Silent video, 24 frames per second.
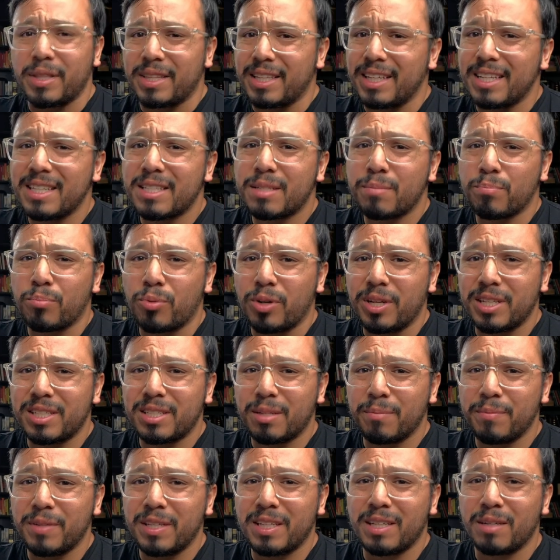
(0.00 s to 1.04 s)
this brings
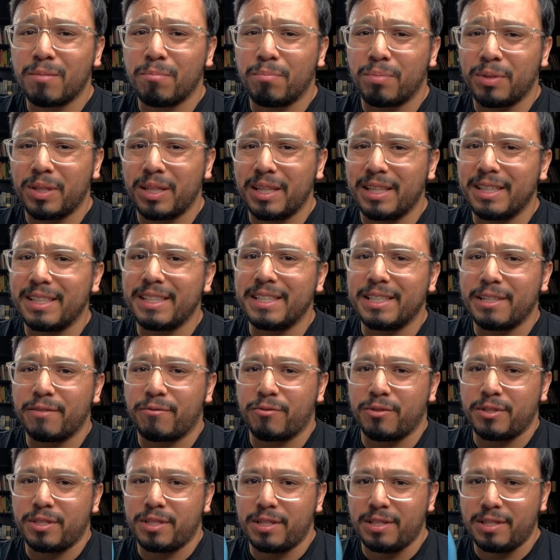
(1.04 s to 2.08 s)
something completely
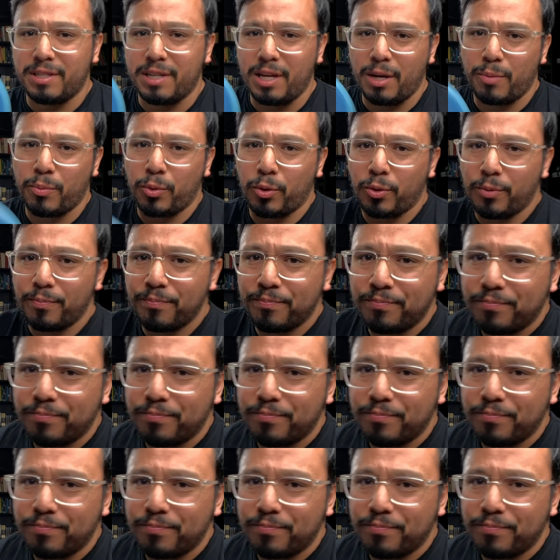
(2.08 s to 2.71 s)
different to the table.